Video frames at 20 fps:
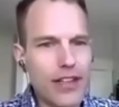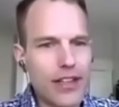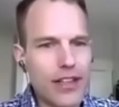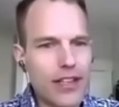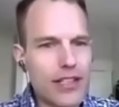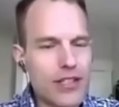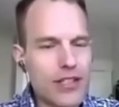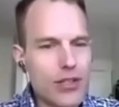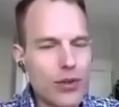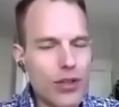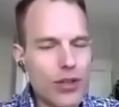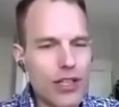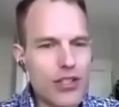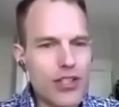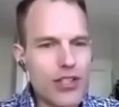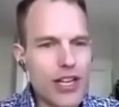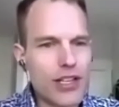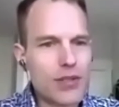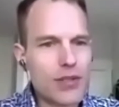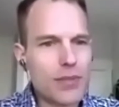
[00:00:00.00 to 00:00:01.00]
It's totally
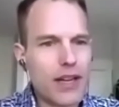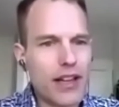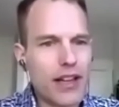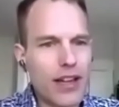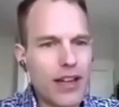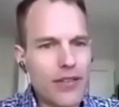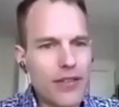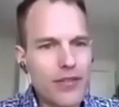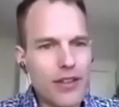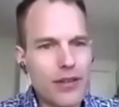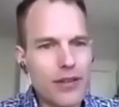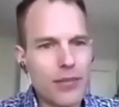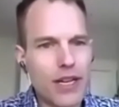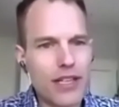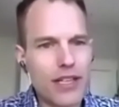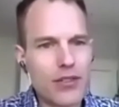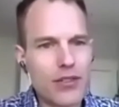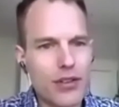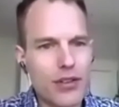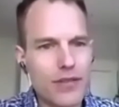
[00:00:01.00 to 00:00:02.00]
changed my life in
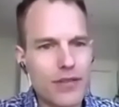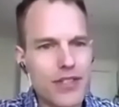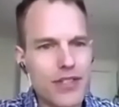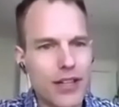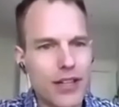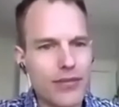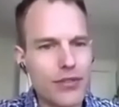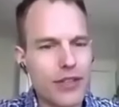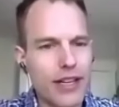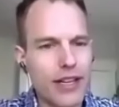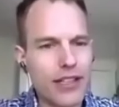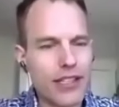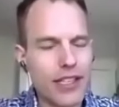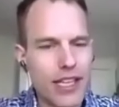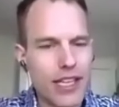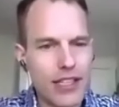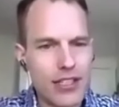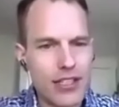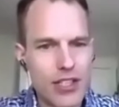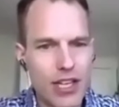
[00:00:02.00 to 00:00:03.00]
my sort of
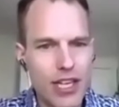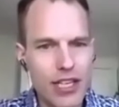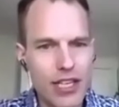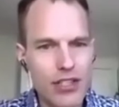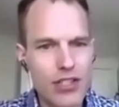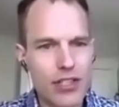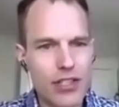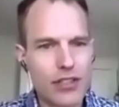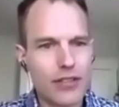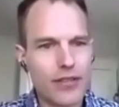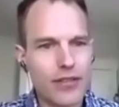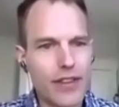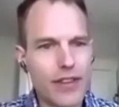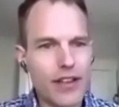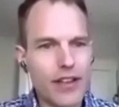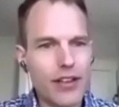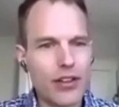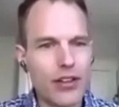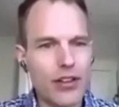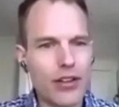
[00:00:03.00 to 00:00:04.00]
self-directed education,
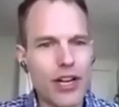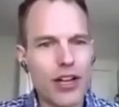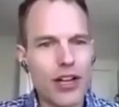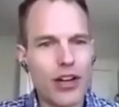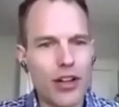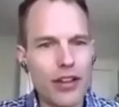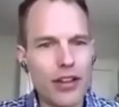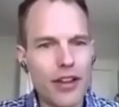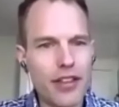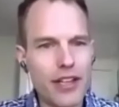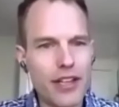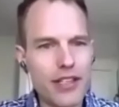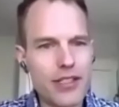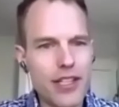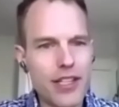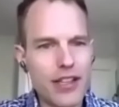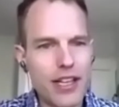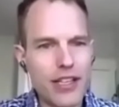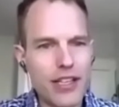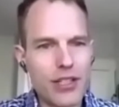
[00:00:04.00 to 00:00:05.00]
learning all the things
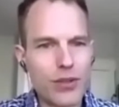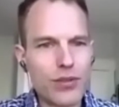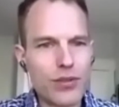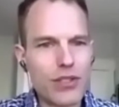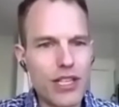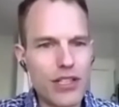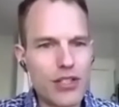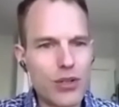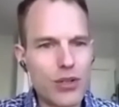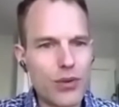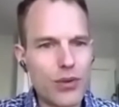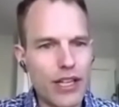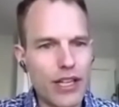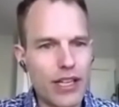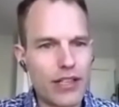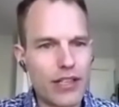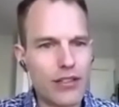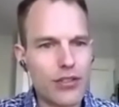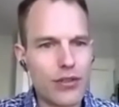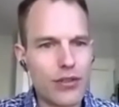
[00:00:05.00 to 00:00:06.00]
that they don't teach you
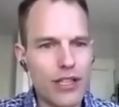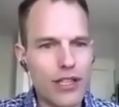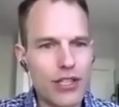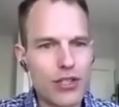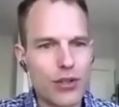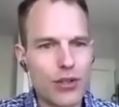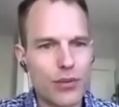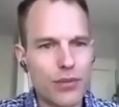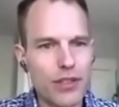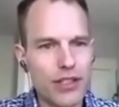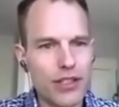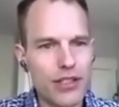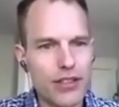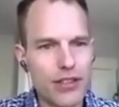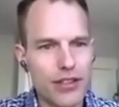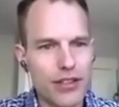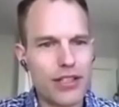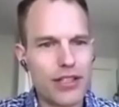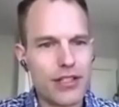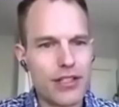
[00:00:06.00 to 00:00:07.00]
in traditional
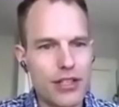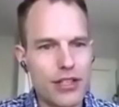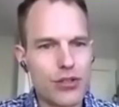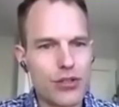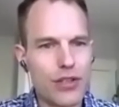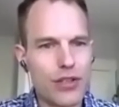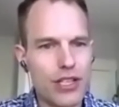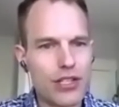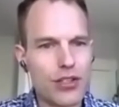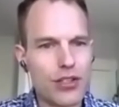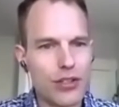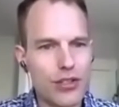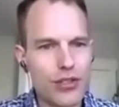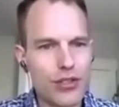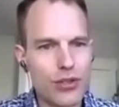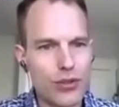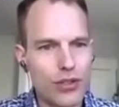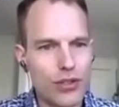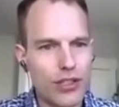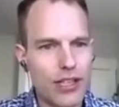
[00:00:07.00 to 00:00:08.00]
in traditional
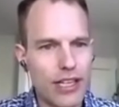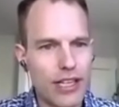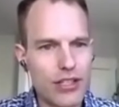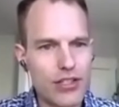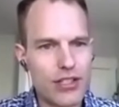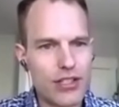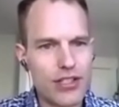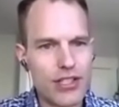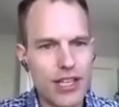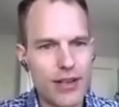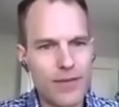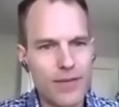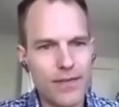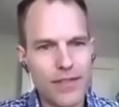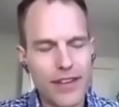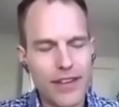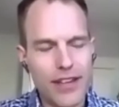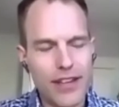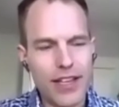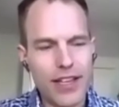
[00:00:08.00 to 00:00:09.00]
school, I should say.
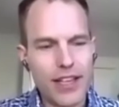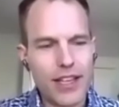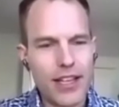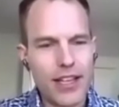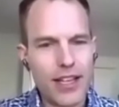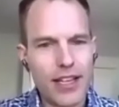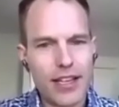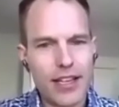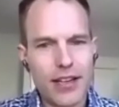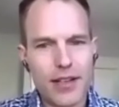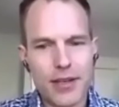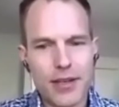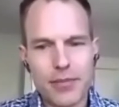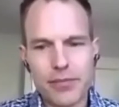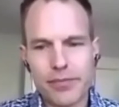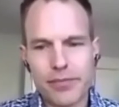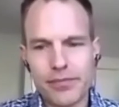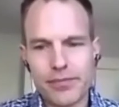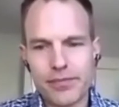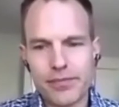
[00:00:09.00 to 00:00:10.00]
Yeah.
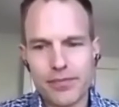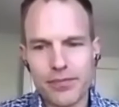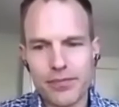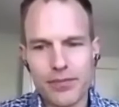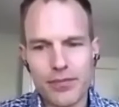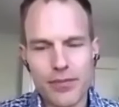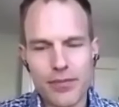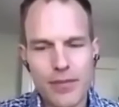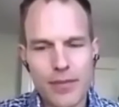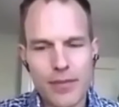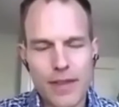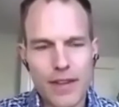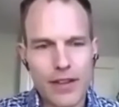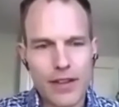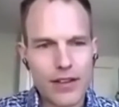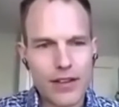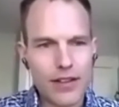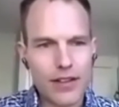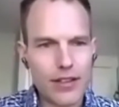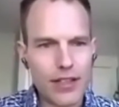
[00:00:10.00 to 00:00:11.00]
And
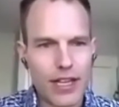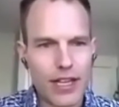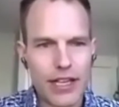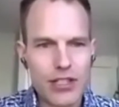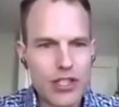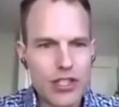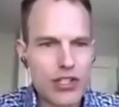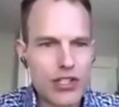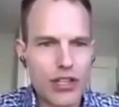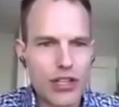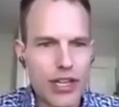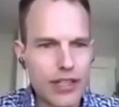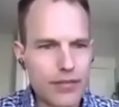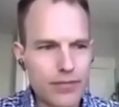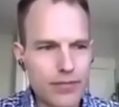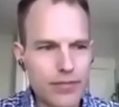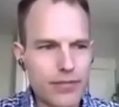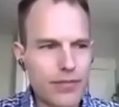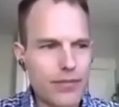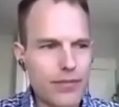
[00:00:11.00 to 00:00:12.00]
I just thought
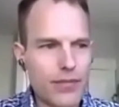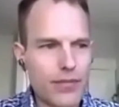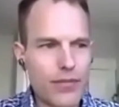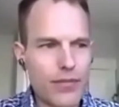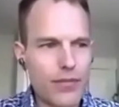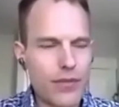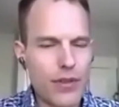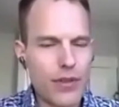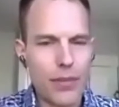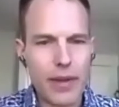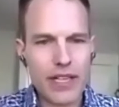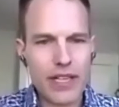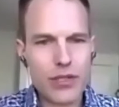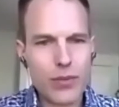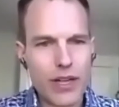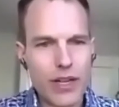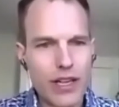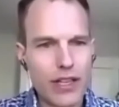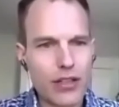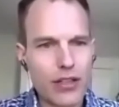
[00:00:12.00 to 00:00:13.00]
the best way to